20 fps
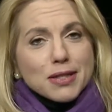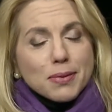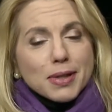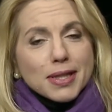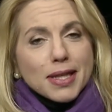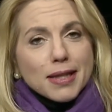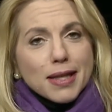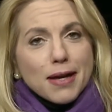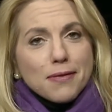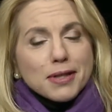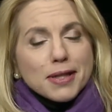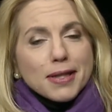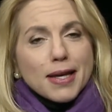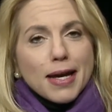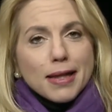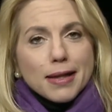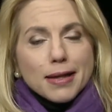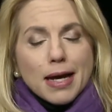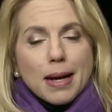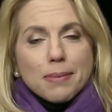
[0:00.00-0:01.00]
When they left on the
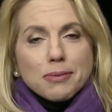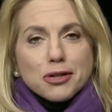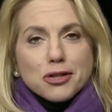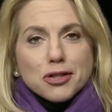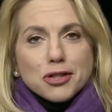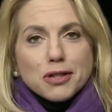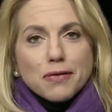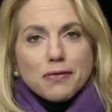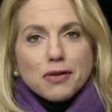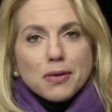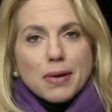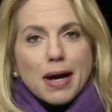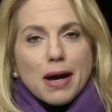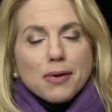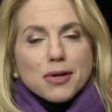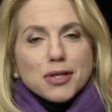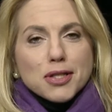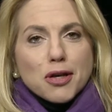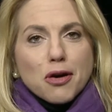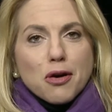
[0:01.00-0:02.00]
helicopter just a few
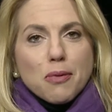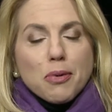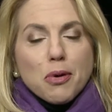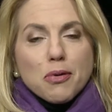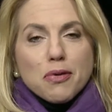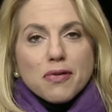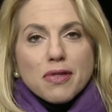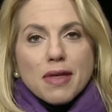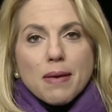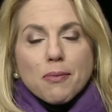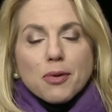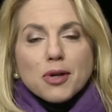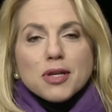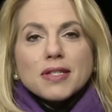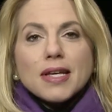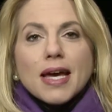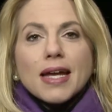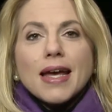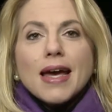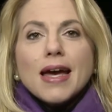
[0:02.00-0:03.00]
hours ago, both of them were
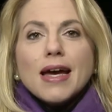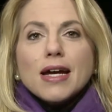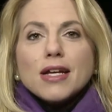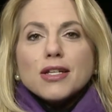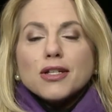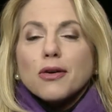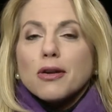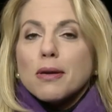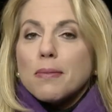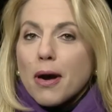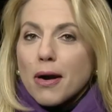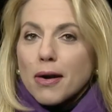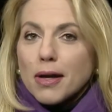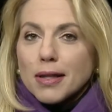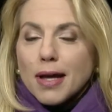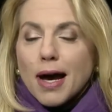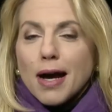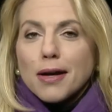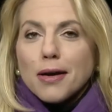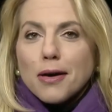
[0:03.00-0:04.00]
set to go to
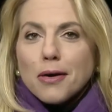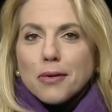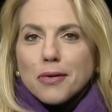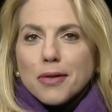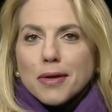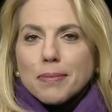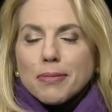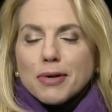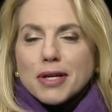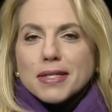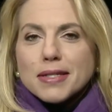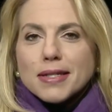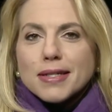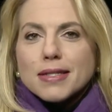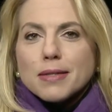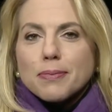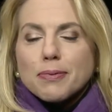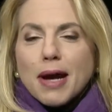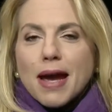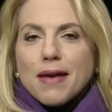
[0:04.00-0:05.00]
Mar-a-Lago, the
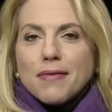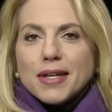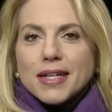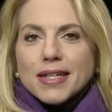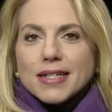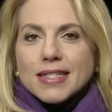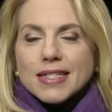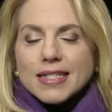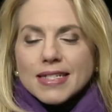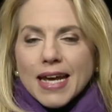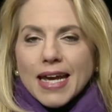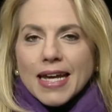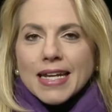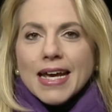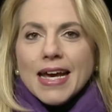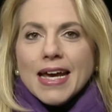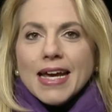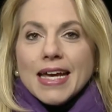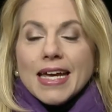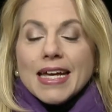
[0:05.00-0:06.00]
president's private estate.
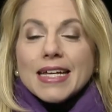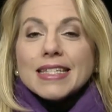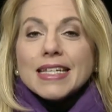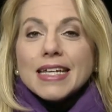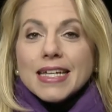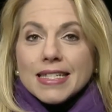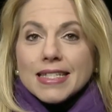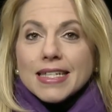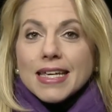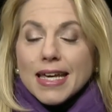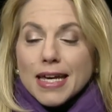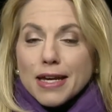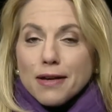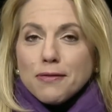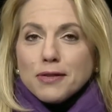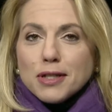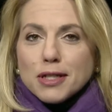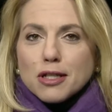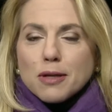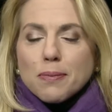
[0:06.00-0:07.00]
It's his
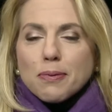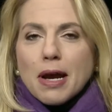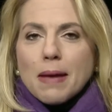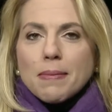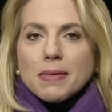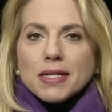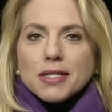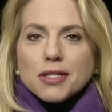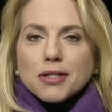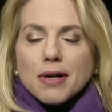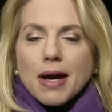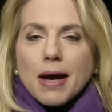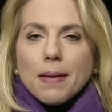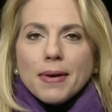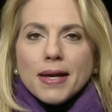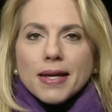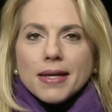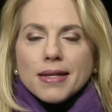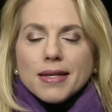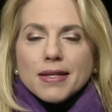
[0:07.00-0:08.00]
gift to Prime Minister Abe
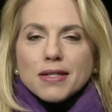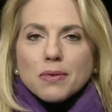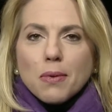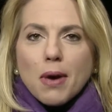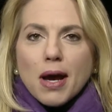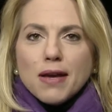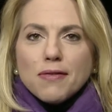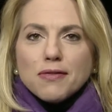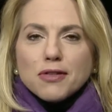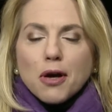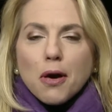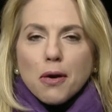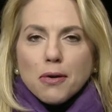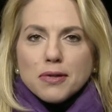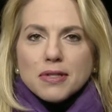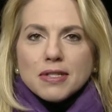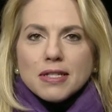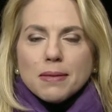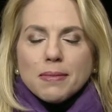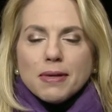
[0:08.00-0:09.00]
and his wife to
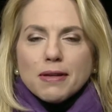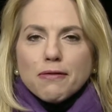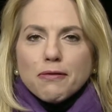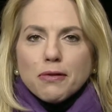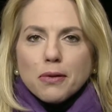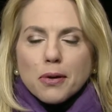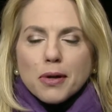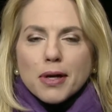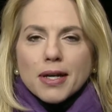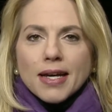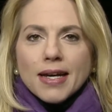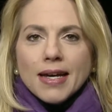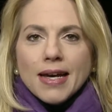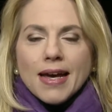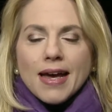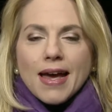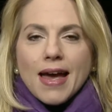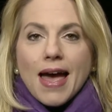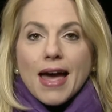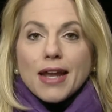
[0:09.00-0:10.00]
host him in Florida
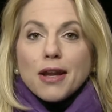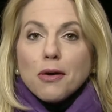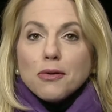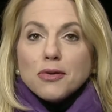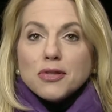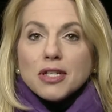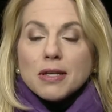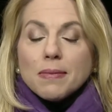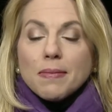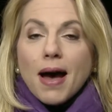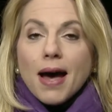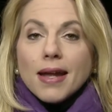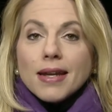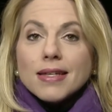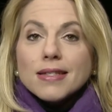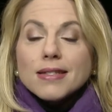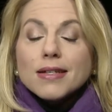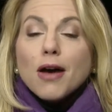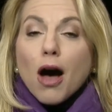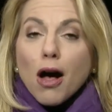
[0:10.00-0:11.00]
and host him on
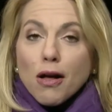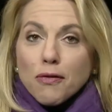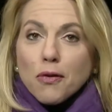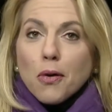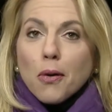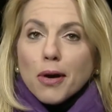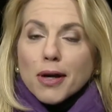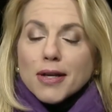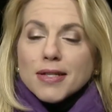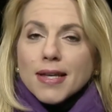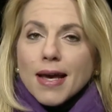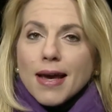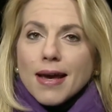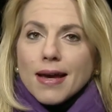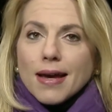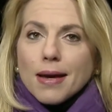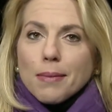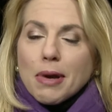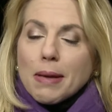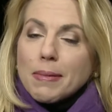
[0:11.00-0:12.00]
his golf course.
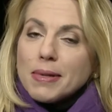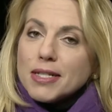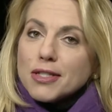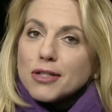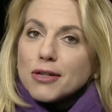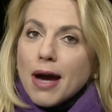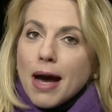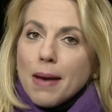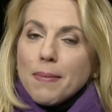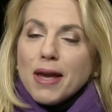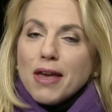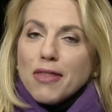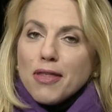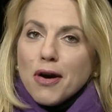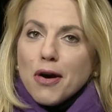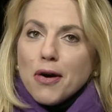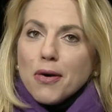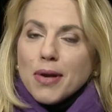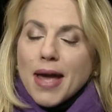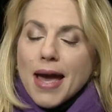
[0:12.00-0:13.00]
Prime Minister Abe,
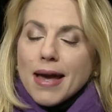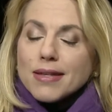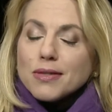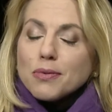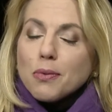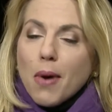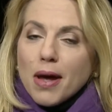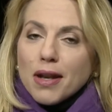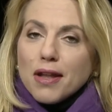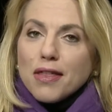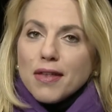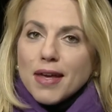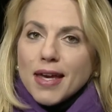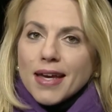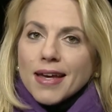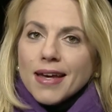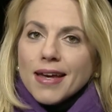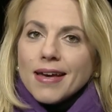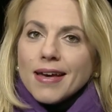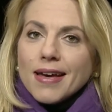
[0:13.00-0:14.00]
though, has one
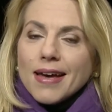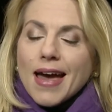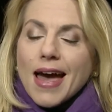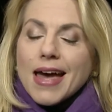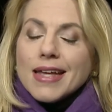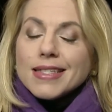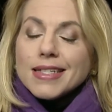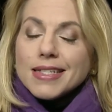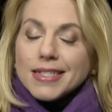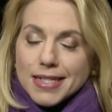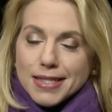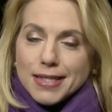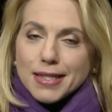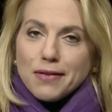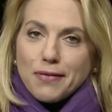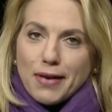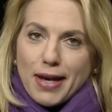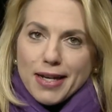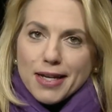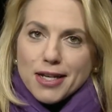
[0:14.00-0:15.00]
thing as a
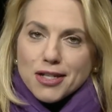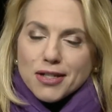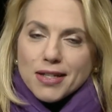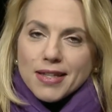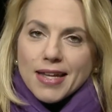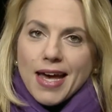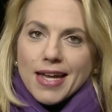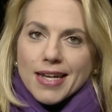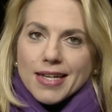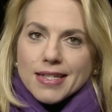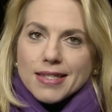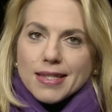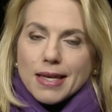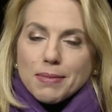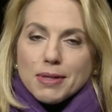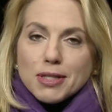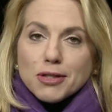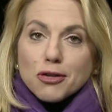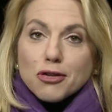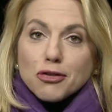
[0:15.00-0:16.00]
disadvantage, and that is that
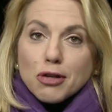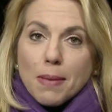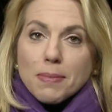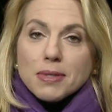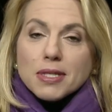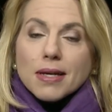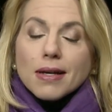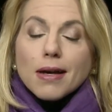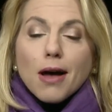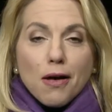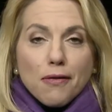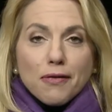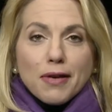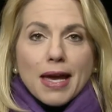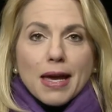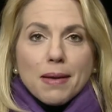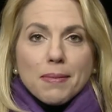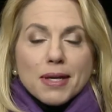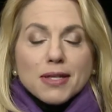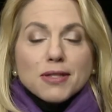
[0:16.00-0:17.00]
Mr. Trump's golf
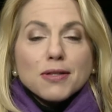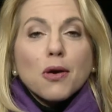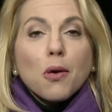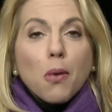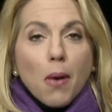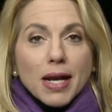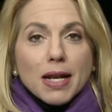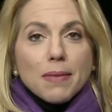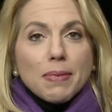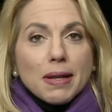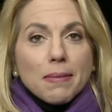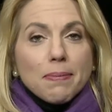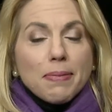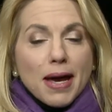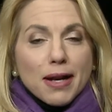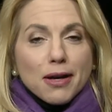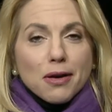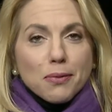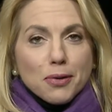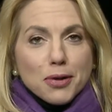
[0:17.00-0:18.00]
game is quite a bit
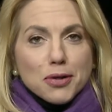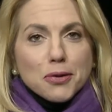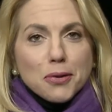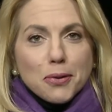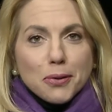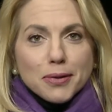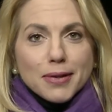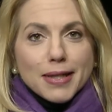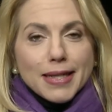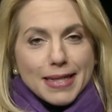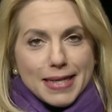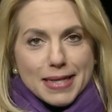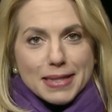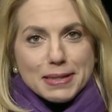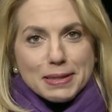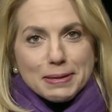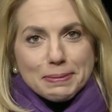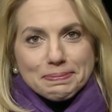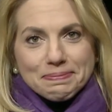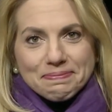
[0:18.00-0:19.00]
better, we're told, than
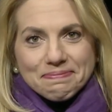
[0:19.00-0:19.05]
his.